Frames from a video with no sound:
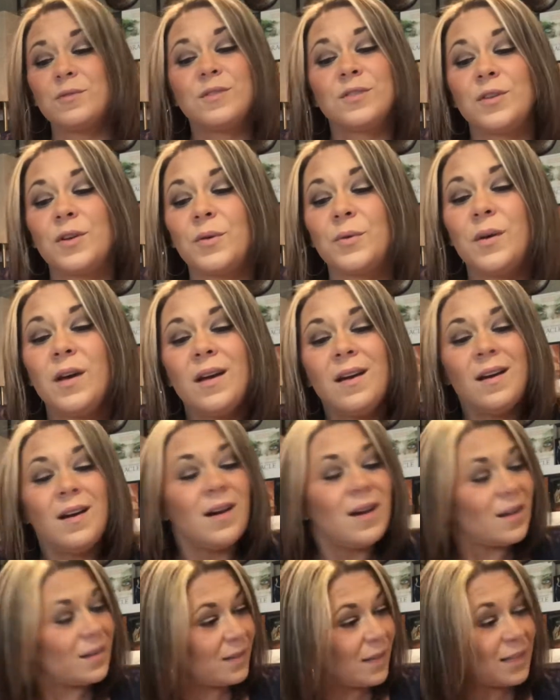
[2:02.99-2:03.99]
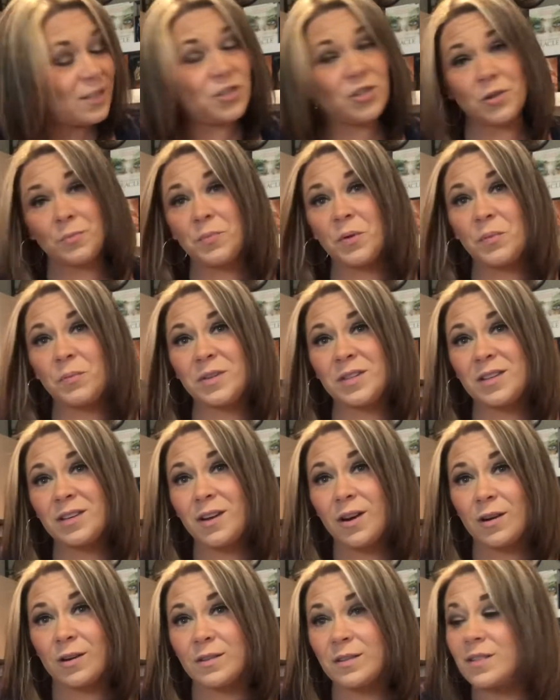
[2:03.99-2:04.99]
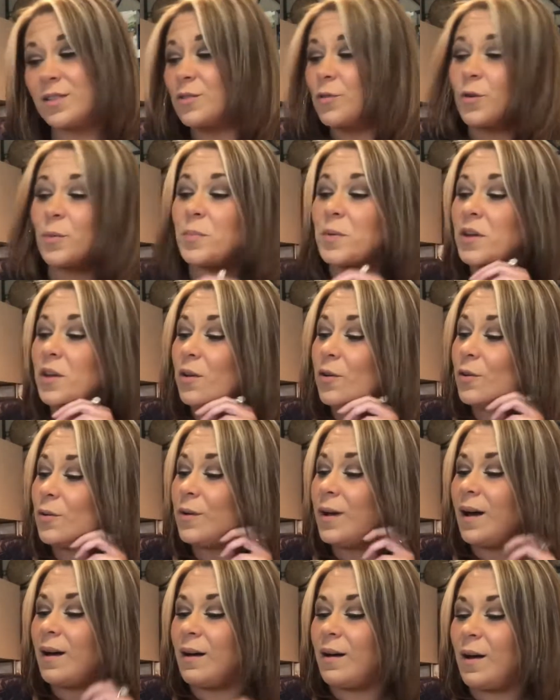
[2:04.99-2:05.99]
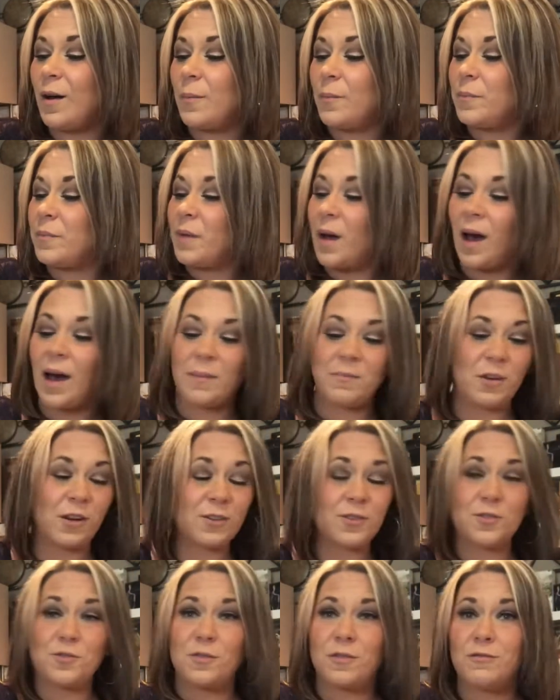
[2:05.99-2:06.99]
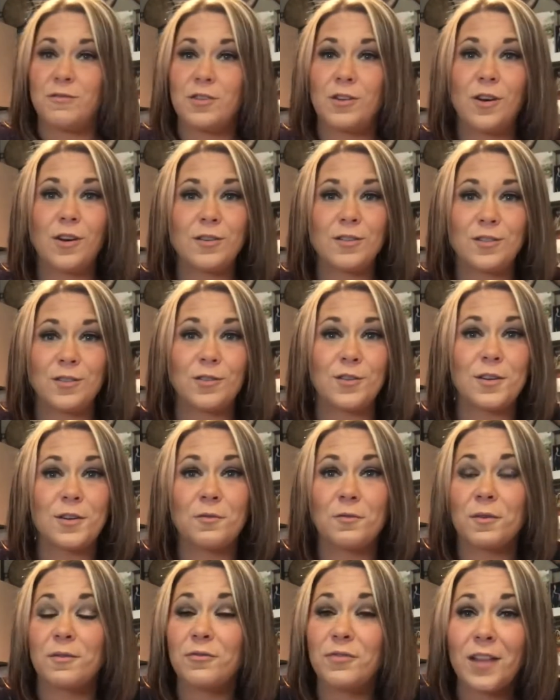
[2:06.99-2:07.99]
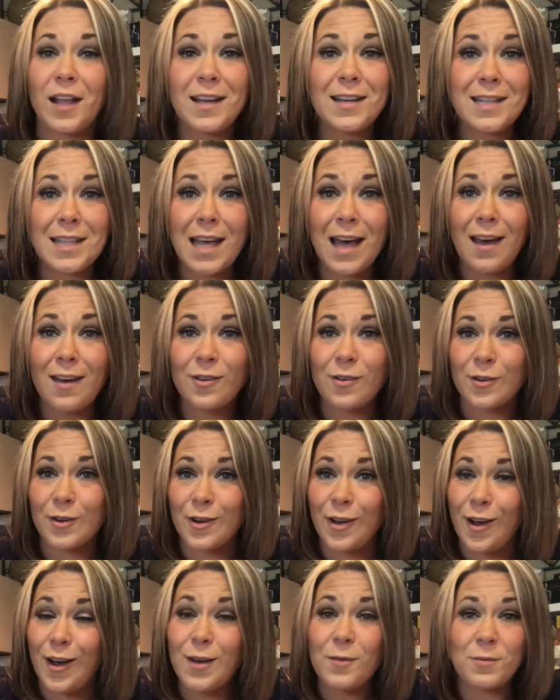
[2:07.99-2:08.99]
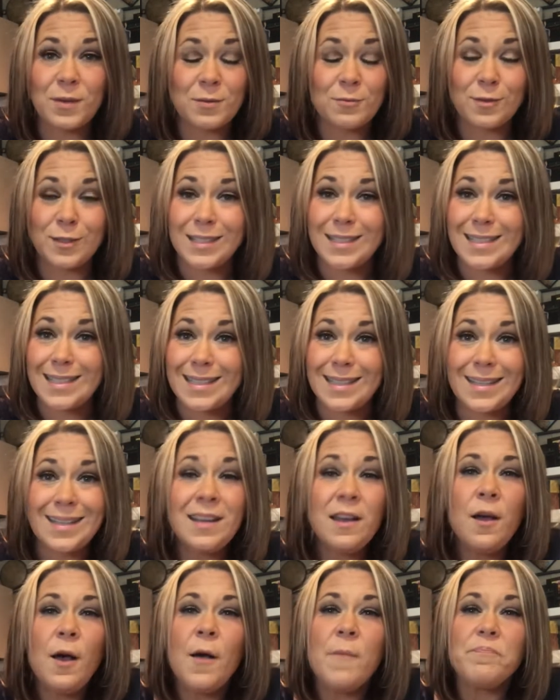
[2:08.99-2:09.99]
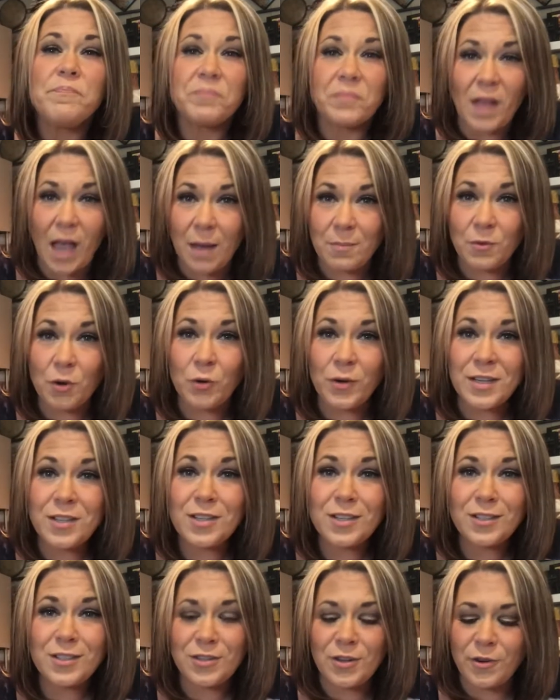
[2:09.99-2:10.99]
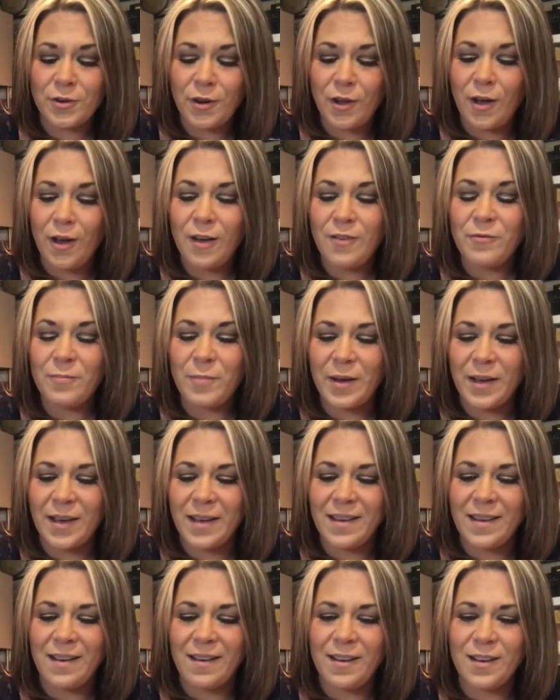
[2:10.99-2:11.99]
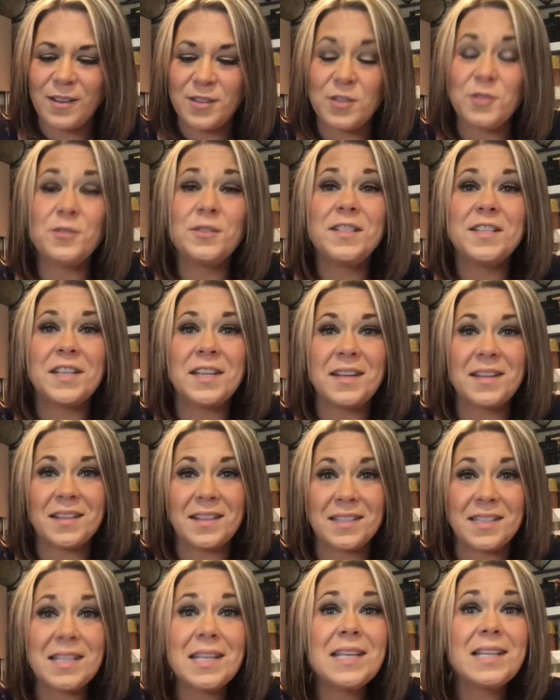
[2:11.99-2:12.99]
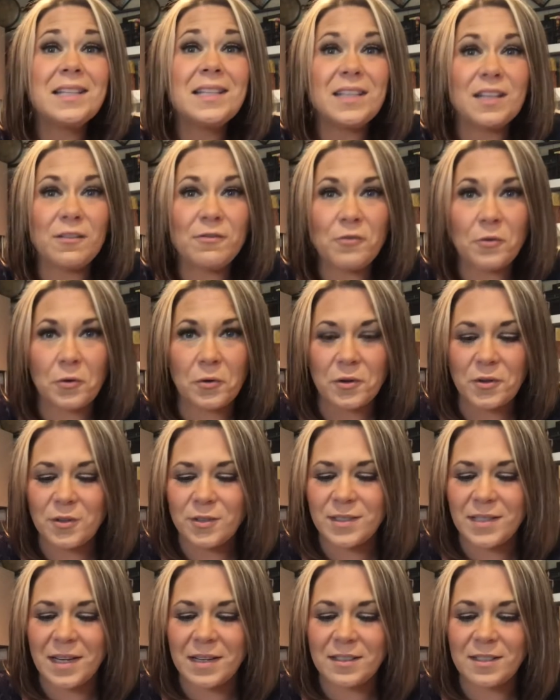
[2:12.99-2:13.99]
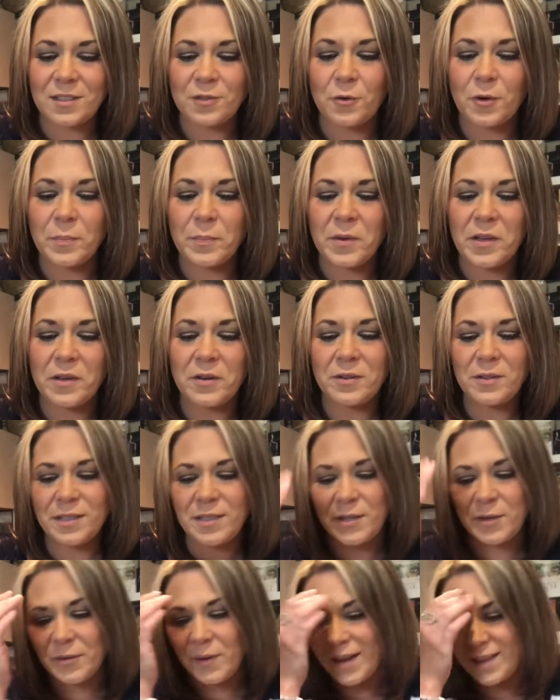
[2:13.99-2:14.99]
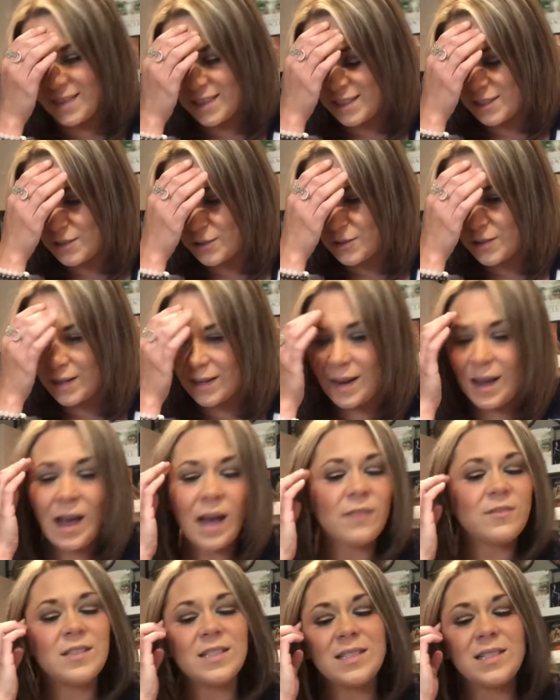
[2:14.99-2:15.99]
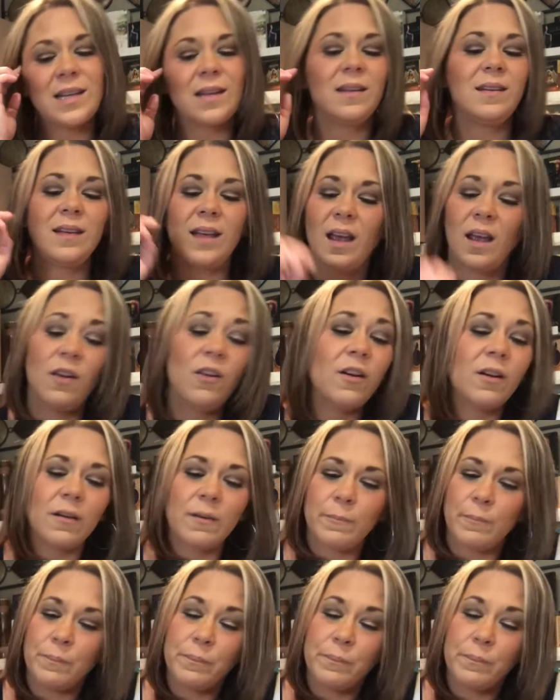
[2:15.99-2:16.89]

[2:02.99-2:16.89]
So let's jump in with the cards, Scorpio. Um, I'm not sure if the cards are going to reflect that or not. We will see. I'm going to start off by uh, using the Tea Leaf Oracle deck, Scorpio. So I think you're going to have to take care.